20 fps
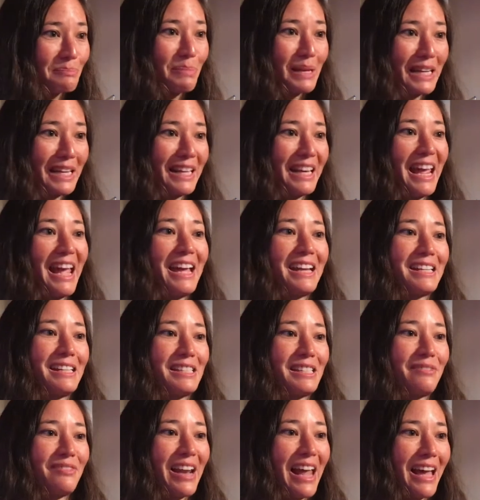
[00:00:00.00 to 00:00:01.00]
billion
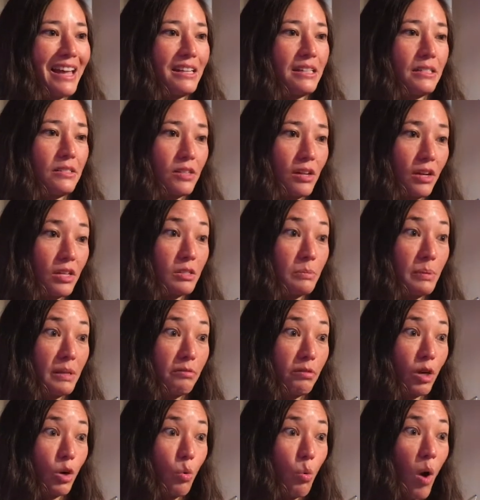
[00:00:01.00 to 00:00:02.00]
hectares of land is going to be
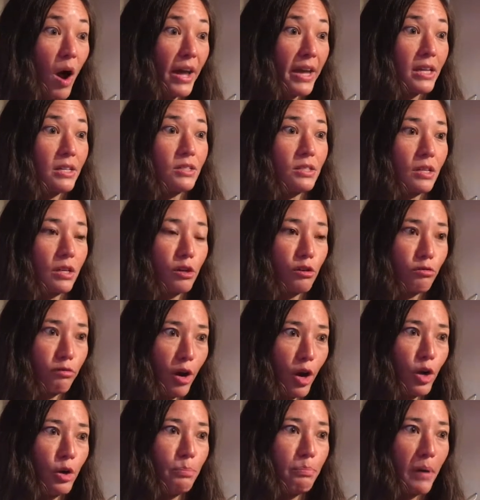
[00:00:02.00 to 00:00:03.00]
required to
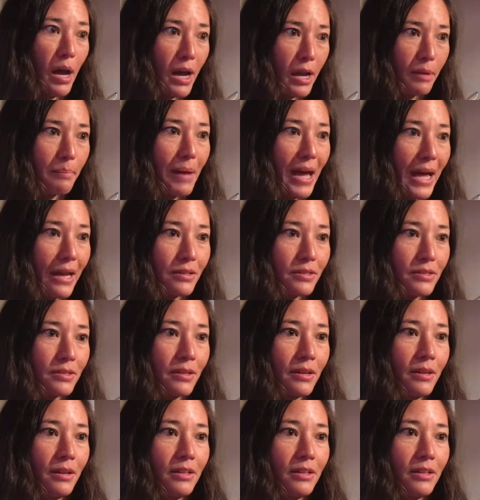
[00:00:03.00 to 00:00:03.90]
grow biomass,